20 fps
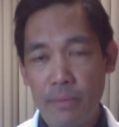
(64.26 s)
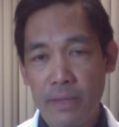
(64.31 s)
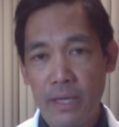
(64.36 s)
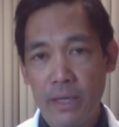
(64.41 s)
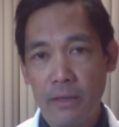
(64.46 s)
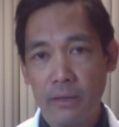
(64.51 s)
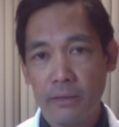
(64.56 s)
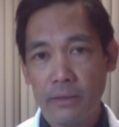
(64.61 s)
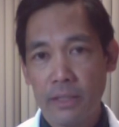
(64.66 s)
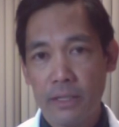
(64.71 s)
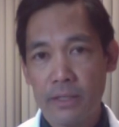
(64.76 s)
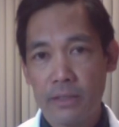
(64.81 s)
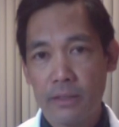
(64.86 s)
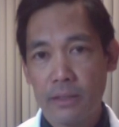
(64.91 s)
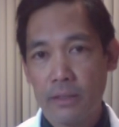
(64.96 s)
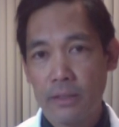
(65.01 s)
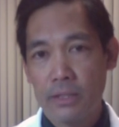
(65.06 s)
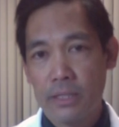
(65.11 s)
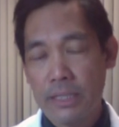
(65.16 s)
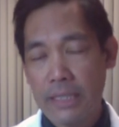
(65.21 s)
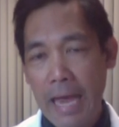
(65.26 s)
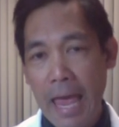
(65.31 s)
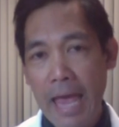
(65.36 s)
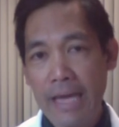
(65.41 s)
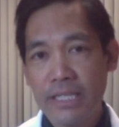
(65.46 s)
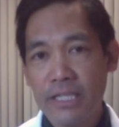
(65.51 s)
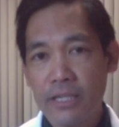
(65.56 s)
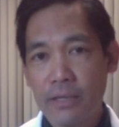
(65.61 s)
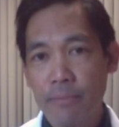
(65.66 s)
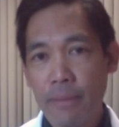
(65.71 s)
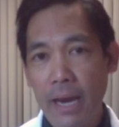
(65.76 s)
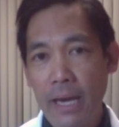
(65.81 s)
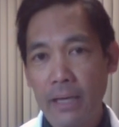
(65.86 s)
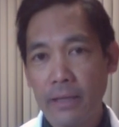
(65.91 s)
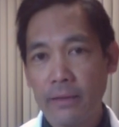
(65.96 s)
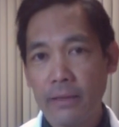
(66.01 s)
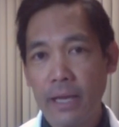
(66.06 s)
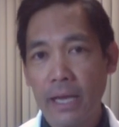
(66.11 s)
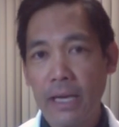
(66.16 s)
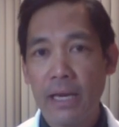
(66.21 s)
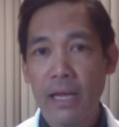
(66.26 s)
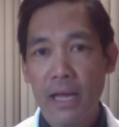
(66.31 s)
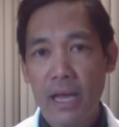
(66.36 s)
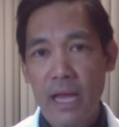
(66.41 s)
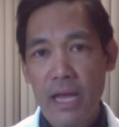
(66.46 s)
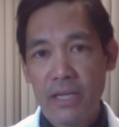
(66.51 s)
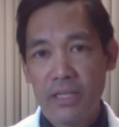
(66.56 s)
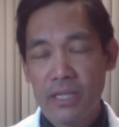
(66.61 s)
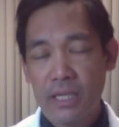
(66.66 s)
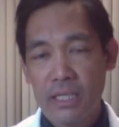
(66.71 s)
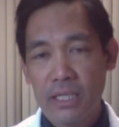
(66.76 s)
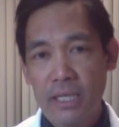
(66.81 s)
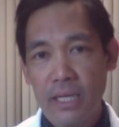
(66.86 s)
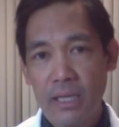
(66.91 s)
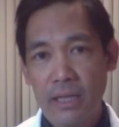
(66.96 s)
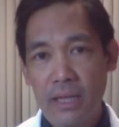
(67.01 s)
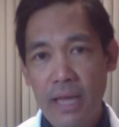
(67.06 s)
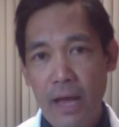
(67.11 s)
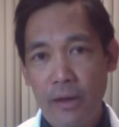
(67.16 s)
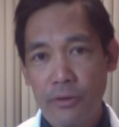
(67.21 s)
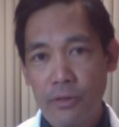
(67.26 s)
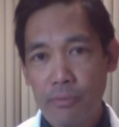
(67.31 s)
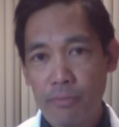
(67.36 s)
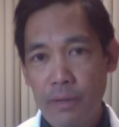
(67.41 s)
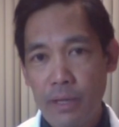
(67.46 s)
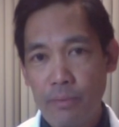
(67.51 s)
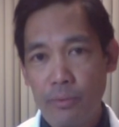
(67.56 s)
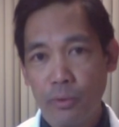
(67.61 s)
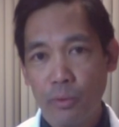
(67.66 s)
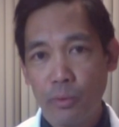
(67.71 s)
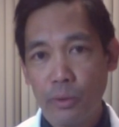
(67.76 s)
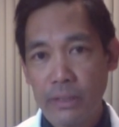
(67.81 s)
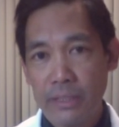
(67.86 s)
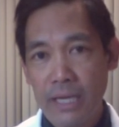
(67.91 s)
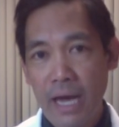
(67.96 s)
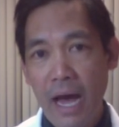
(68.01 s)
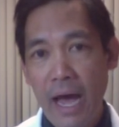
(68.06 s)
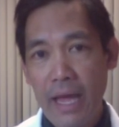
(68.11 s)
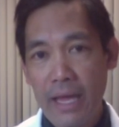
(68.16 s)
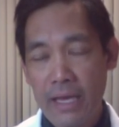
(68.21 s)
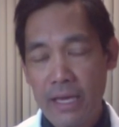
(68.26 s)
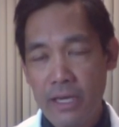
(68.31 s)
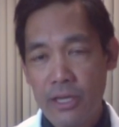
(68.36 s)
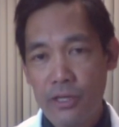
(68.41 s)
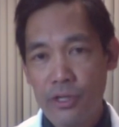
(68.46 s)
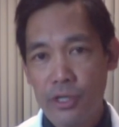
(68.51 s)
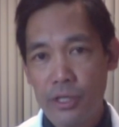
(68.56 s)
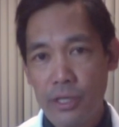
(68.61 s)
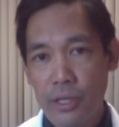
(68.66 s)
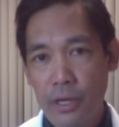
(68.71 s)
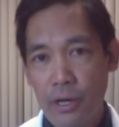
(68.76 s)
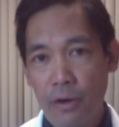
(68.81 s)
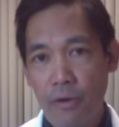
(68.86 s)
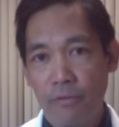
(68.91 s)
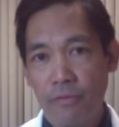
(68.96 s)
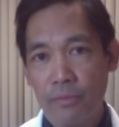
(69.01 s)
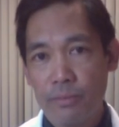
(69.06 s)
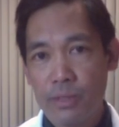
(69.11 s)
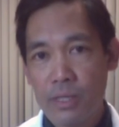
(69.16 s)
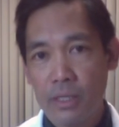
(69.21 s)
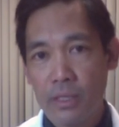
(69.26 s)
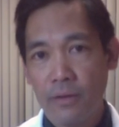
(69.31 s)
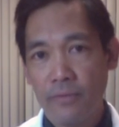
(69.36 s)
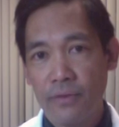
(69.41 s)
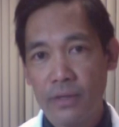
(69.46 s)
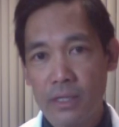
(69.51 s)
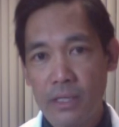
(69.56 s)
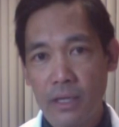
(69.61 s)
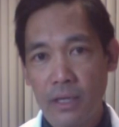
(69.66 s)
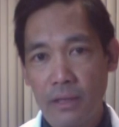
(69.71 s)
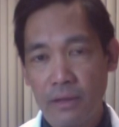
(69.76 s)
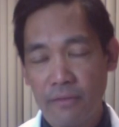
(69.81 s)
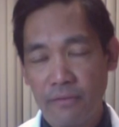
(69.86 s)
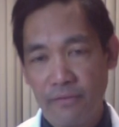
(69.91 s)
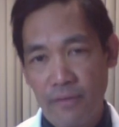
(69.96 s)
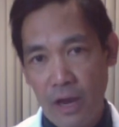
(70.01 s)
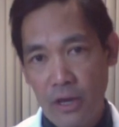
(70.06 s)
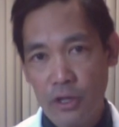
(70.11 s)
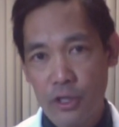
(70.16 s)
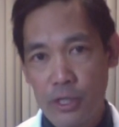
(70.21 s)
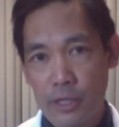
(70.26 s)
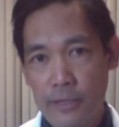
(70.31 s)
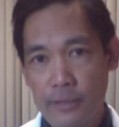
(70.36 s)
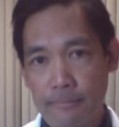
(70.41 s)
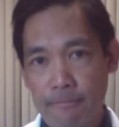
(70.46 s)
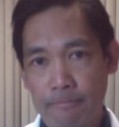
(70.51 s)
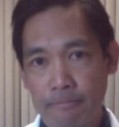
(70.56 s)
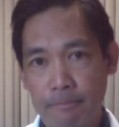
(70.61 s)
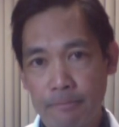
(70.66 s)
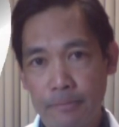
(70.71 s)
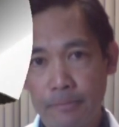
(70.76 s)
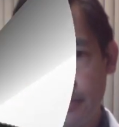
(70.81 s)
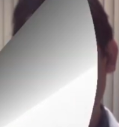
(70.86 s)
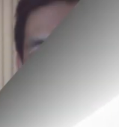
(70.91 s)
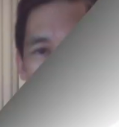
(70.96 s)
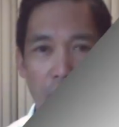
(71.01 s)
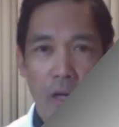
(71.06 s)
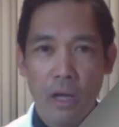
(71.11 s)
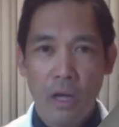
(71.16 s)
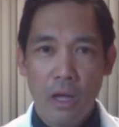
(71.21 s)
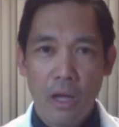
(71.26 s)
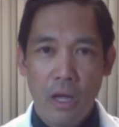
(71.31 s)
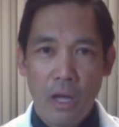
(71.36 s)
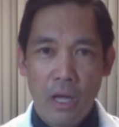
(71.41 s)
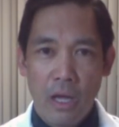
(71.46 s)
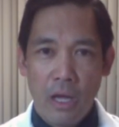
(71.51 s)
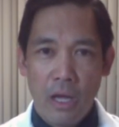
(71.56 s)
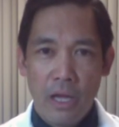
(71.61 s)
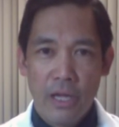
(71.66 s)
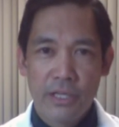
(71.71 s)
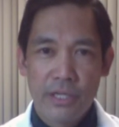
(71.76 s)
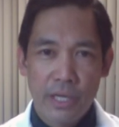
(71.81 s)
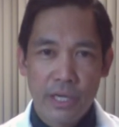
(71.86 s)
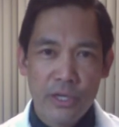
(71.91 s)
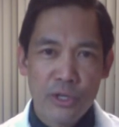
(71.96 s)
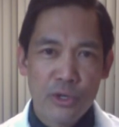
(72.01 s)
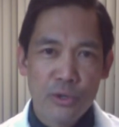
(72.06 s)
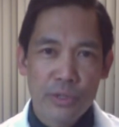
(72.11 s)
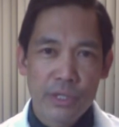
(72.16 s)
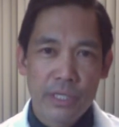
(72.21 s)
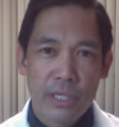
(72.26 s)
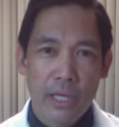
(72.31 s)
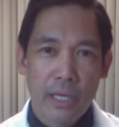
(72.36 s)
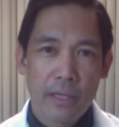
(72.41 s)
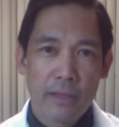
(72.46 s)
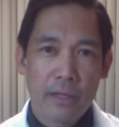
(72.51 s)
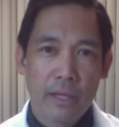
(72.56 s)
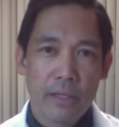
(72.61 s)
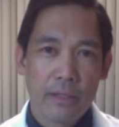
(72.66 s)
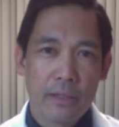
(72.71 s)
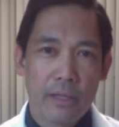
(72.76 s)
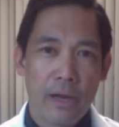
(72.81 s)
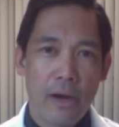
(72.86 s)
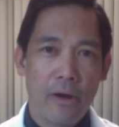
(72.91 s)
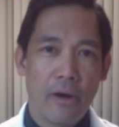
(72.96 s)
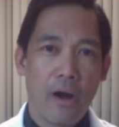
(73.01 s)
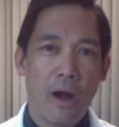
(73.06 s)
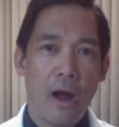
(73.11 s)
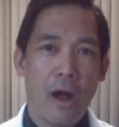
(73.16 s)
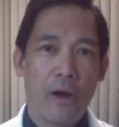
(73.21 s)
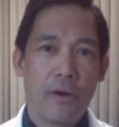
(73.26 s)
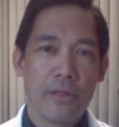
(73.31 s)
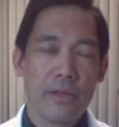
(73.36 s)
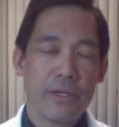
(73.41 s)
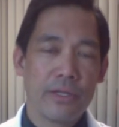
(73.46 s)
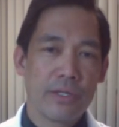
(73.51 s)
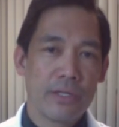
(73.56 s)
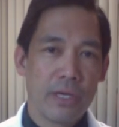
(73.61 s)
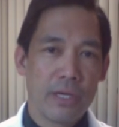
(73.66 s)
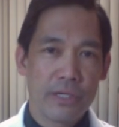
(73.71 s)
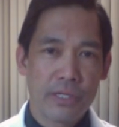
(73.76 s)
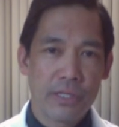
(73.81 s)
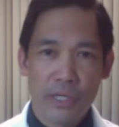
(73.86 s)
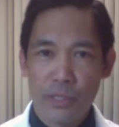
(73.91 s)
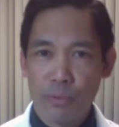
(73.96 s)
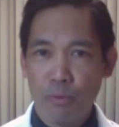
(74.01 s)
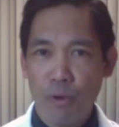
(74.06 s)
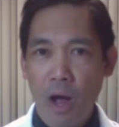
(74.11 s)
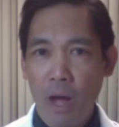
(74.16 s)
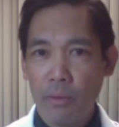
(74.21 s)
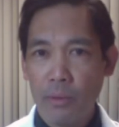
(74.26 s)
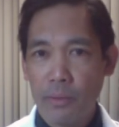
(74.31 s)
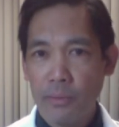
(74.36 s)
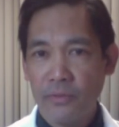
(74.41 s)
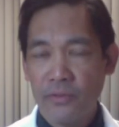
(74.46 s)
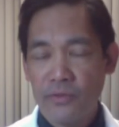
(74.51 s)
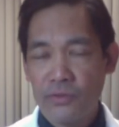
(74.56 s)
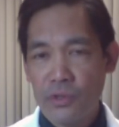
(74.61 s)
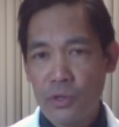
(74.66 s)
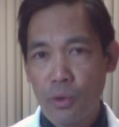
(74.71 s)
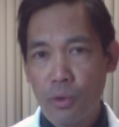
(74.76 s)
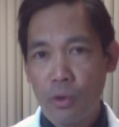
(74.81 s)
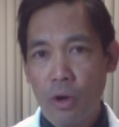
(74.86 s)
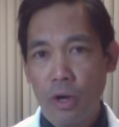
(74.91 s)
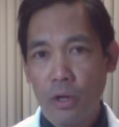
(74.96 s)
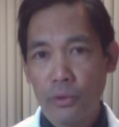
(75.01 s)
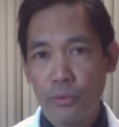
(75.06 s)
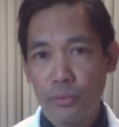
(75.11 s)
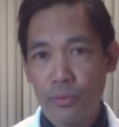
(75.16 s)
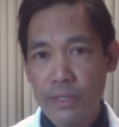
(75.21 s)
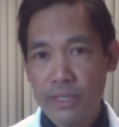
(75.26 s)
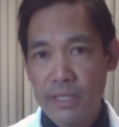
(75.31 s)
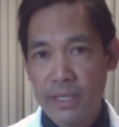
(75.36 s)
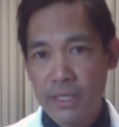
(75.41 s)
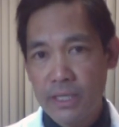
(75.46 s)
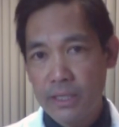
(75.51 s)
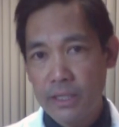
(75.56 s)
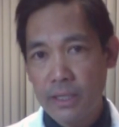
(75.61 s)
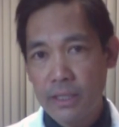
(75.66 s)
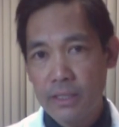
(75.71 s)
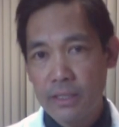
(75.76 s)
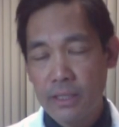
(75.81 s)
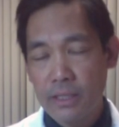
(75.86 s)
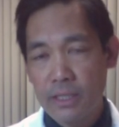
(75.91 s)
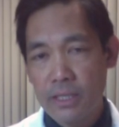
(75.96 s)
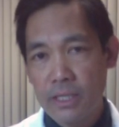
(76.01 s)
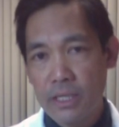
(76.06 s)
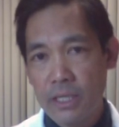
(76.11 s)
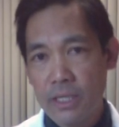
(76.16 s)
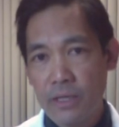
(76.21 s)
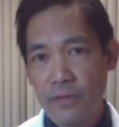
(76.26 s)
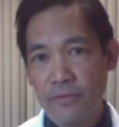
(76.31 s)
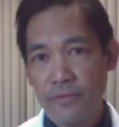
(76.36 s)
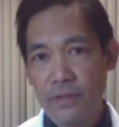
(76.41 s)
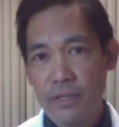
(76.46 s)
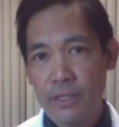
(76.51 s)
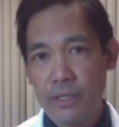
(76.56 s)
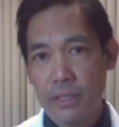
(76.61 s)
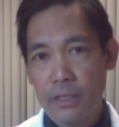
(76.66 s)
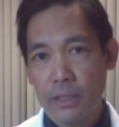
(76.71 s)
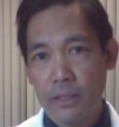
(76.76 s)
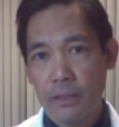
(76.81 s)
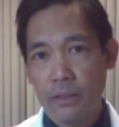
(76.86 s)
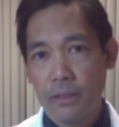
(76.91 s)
the illness. It's an estimated that 16,000 people will die each year from C. difficile infection. It's interesting that there are this problem of so-called resistance in C. difficile.